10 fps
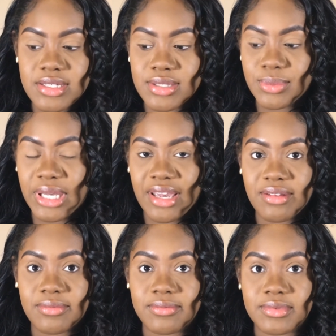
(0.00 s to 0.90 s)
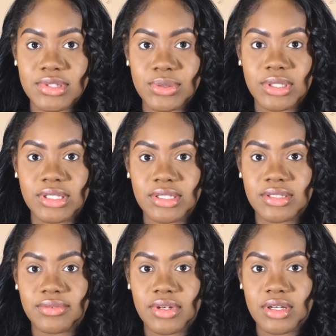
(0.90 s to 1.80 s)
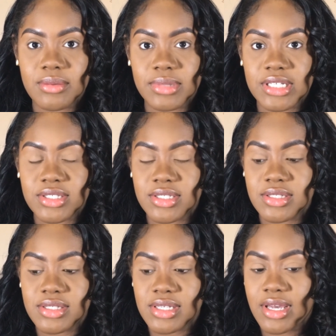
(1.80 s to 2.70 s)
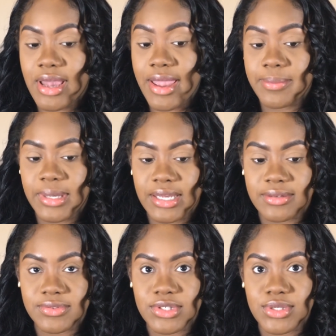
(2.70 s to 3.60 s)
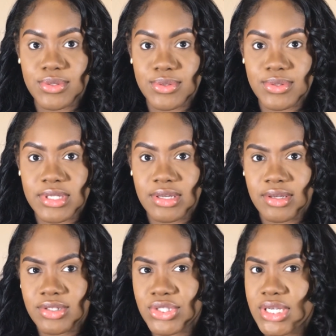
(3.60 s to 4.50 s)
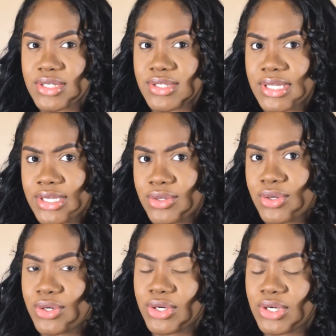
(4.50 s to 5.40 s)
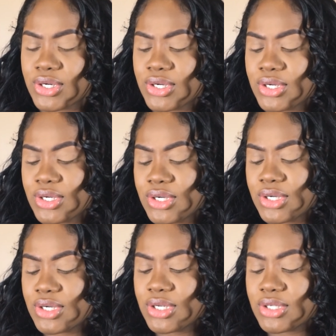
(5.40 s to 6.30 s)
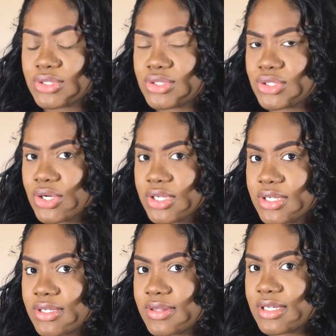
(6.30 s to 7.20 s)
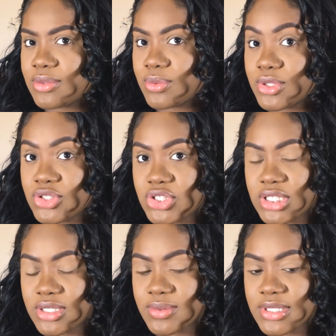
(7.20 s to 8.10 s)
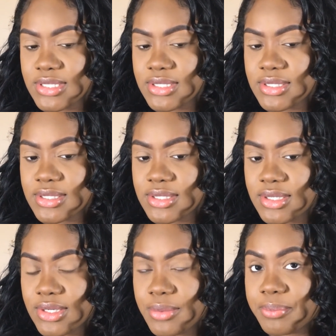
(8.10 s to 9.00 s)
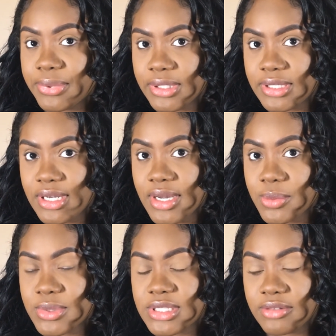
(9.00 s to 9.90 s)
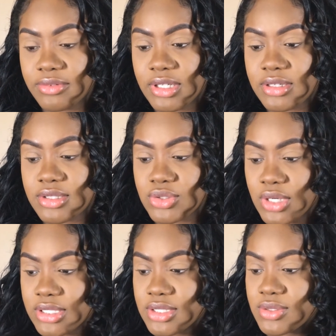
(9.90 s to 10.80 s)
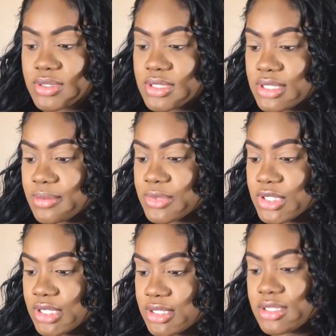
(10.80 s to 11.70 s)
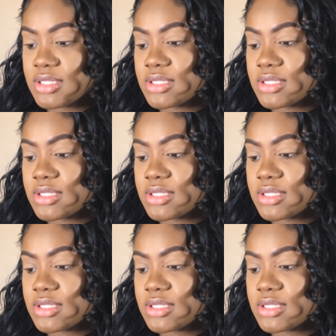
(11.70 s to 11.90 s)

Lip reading: we have totally different complexions, I may have to use shades that are darker than what she uses, but I will definitely try to use the same shades.